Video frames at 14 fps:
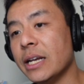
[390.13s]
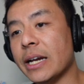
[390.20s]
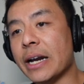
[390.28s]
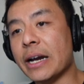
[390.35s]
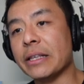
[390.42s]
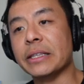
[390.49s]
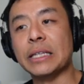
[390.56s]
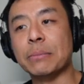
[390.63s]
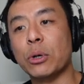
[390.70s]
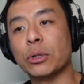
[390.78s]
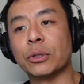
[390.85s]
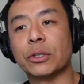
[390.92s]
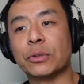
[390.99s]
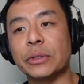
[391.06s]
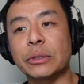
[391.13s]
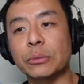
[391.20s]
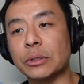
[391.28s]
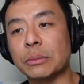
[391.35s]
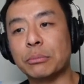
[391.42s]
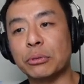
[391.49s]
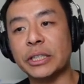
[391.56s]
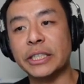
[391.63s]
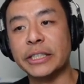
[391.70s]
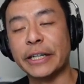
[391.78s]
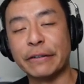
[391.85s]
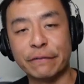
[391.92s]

The Model 3 will depreciate